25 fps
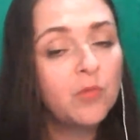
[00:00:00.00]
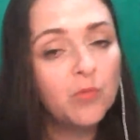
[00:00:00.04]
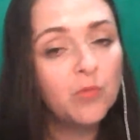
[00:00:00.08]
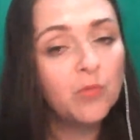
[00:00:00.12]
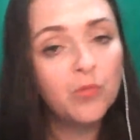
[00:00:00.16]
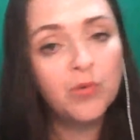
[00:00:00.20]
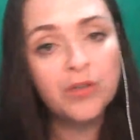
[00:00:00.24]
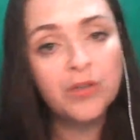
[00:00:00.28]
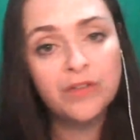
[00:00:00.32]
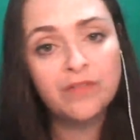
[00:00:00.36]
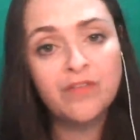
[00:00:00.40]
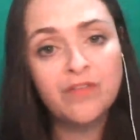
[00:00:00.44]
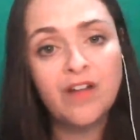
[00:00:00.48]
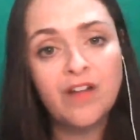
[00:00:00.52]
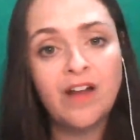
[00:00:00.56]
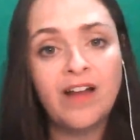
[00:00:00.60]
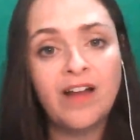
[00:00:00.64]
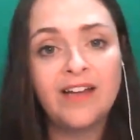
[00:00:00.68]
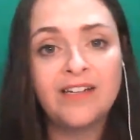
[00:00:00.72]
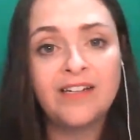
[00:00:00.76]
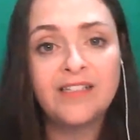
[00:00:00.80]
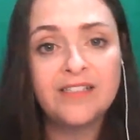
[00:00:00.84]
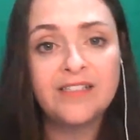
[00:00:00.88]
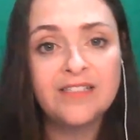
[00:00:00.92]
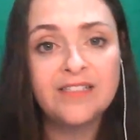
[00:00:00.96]
would have
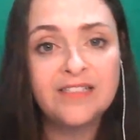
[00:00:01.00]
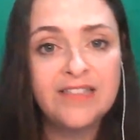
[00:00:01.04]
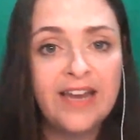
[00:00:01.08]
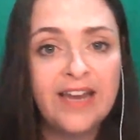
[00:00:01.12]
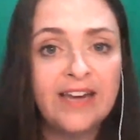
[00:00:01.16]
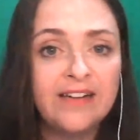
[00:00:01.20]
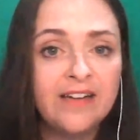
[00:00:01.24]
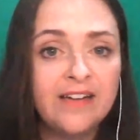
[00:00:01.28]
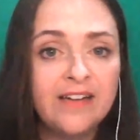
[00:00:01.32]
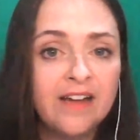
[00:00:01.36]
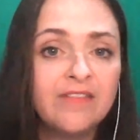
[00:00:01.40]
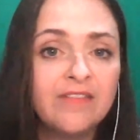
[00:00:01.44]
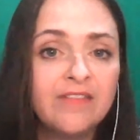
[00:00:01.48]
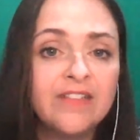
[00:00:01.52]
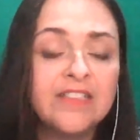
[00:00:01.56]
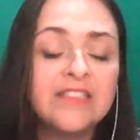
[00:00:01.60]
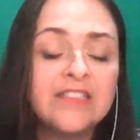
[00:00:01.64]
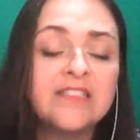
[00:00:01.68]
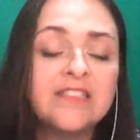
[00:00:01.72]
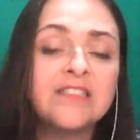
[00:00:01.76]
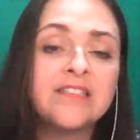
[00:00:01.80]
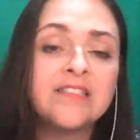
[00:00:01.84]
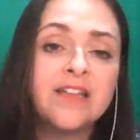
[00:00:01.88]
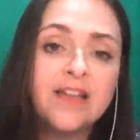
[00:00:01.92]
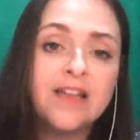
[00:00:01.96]
guided state
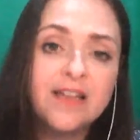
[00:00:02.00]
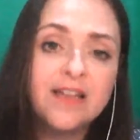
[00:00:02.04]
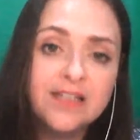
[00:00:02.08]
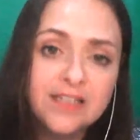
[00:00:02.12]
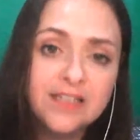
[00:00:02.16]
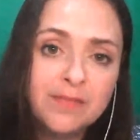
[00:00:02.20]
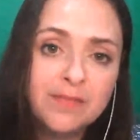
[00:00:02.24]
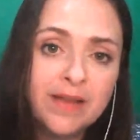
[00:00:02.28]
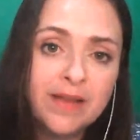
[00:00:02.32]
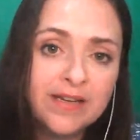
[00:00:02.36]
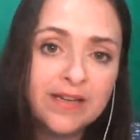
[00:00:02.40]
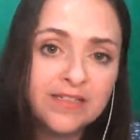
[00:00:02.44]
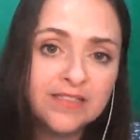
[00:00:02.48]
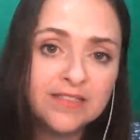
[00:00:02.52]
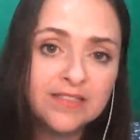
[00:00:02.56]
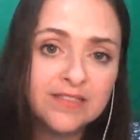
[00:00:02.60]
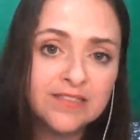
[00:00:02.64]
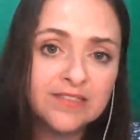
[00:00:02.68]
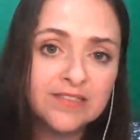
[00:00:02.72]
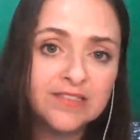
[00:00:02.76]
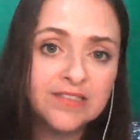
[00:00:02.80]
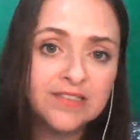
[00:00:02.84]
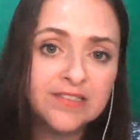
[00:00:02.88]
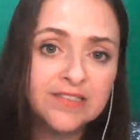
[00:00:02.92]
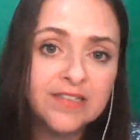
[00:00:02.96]
governors to make
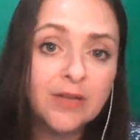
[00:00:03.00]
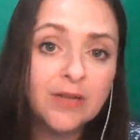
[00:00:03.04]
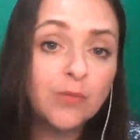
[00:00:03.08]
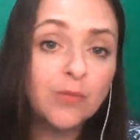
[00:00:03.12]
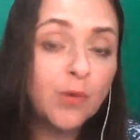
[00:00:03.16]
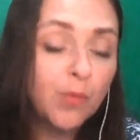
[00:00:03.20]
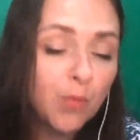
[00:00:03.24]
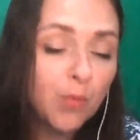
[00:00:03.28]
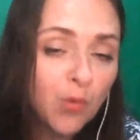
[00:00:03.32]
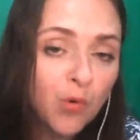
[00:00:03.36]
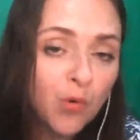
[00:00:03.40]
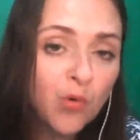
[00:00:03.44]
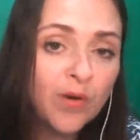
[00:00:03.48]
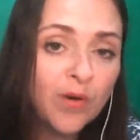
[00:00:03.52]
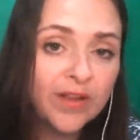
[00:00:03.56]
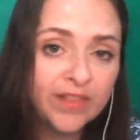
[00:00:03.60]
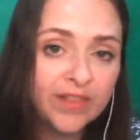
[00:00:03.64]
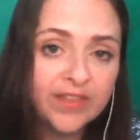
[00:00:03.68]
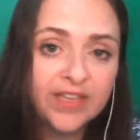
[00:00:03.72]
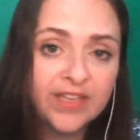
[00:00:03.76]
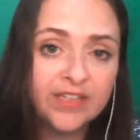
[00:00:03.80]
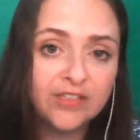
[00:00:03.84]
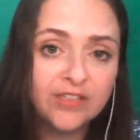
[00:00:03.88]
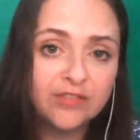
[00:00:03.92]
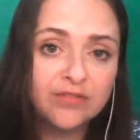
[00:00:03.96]
decisions that were more
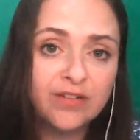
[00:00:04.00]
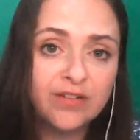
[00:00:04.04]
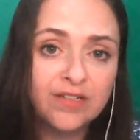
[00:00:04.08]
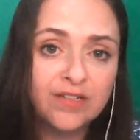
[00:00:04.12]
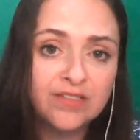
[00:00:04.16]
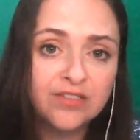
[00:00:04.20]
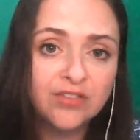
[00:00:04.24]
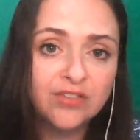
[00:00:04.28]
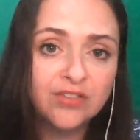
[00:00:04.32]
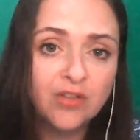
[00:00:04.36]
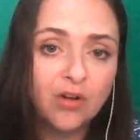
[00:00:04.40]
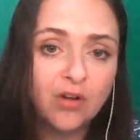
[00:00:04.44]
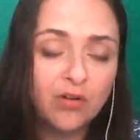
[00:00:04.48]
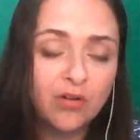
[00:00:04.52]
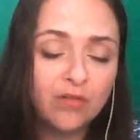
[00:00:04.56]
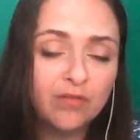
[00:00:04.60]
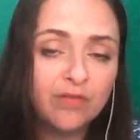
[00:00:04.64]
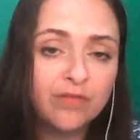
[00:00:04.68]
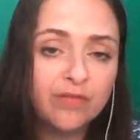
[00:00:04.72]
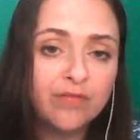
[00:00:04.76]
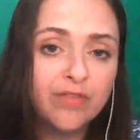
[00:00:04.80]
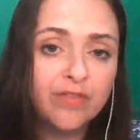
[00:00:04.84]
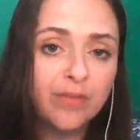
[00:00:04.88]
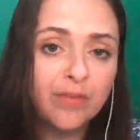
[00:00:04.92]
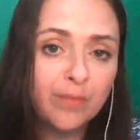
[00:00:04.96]
in the interests
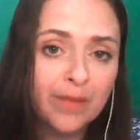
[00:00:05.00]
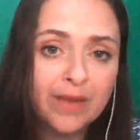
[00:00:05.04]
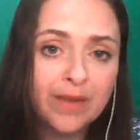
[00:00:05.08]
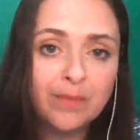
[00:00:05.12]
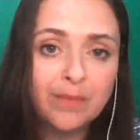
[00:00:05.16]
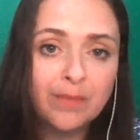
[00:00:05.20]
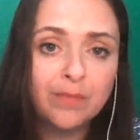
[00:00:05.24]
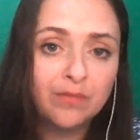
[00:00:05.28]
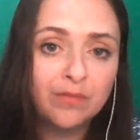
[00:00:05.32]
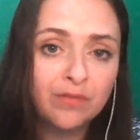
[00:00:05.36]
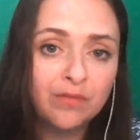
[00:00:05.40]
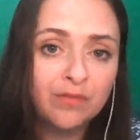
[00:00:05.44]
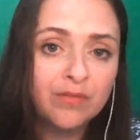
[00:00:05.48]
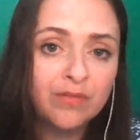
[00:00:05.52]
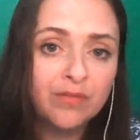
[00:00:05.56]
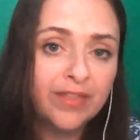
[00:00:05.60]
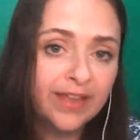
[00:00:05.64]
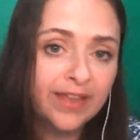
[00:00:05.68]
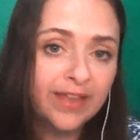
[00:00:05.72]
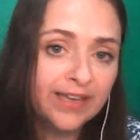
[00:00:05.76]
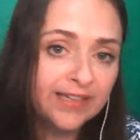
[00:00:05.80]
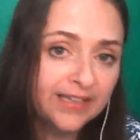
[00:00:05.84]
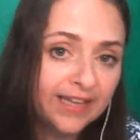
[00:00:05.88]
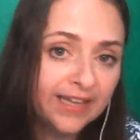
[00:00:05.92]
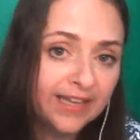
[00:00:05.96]
of the people
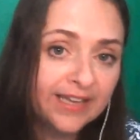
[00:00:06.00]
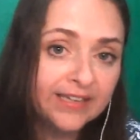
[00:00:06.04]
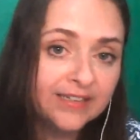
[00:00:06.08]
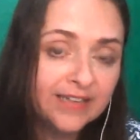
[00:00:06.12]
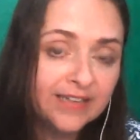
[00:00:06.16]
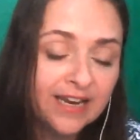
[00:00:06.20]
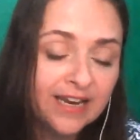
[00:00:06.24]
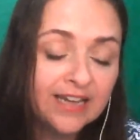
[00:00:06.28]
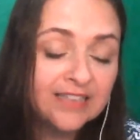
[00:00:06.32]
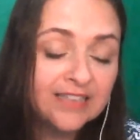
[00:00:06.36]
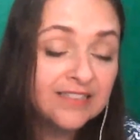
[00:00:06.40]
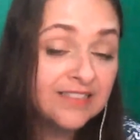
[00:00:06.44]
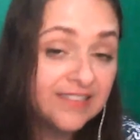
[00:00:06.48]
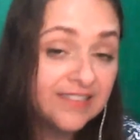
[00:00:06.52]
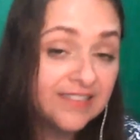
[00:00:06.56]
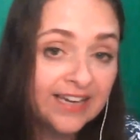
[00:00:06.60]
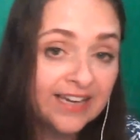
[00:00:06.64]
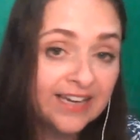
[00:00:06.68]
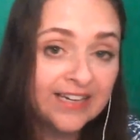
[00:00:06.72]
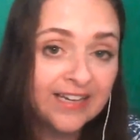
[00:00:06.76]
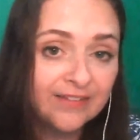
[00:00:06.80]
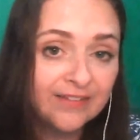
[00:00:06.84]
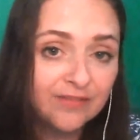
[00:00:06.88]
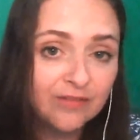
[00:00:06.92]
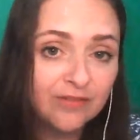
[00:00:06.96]
they led at a
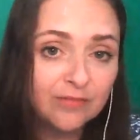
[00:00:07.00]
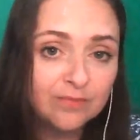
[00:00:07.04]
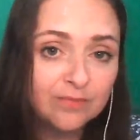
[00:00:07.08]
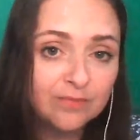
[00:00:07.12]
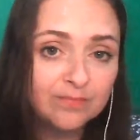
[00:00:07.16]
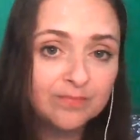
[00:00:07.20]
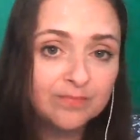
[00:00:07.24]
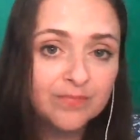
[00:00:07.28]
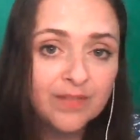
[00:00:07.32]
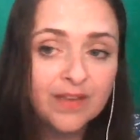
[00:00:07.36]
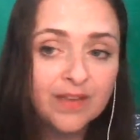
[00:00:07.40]
state level.